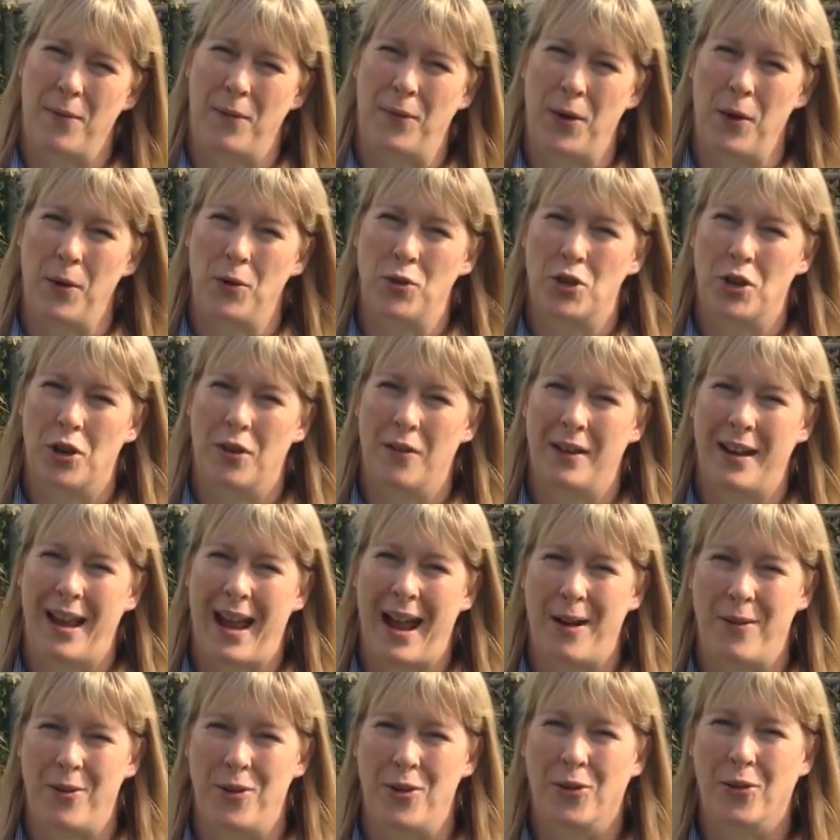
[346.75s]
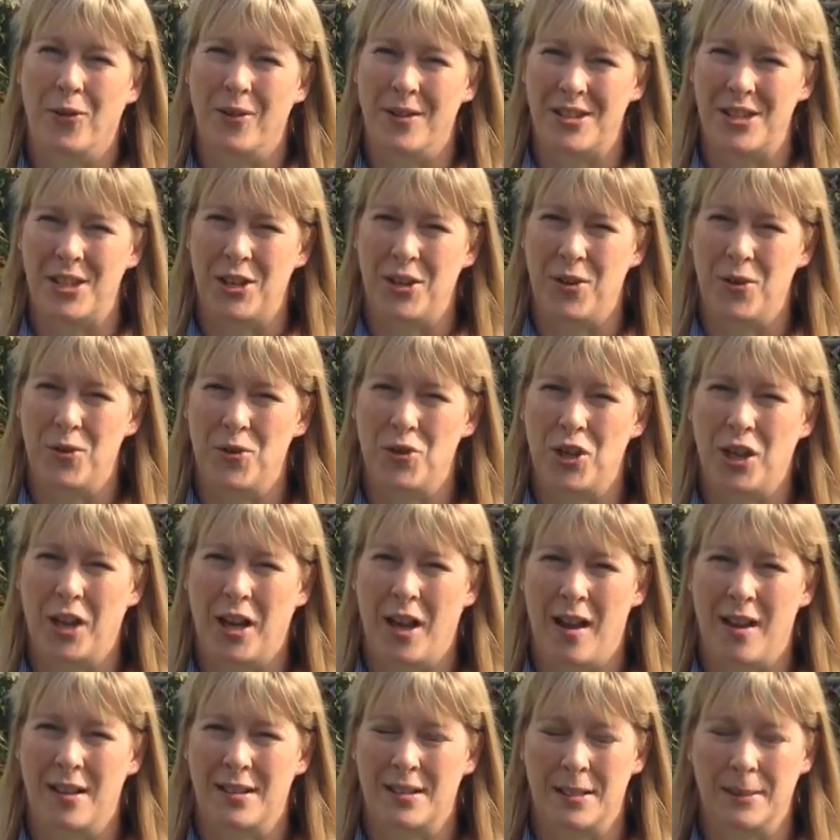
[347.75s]
future and how you're going to use your
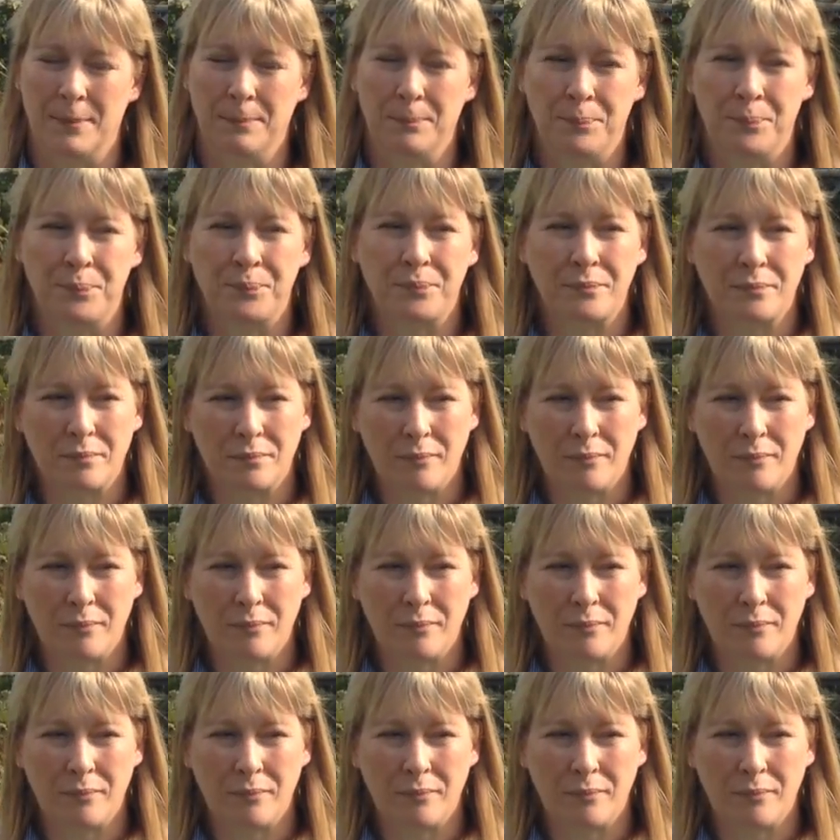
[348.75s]
garden.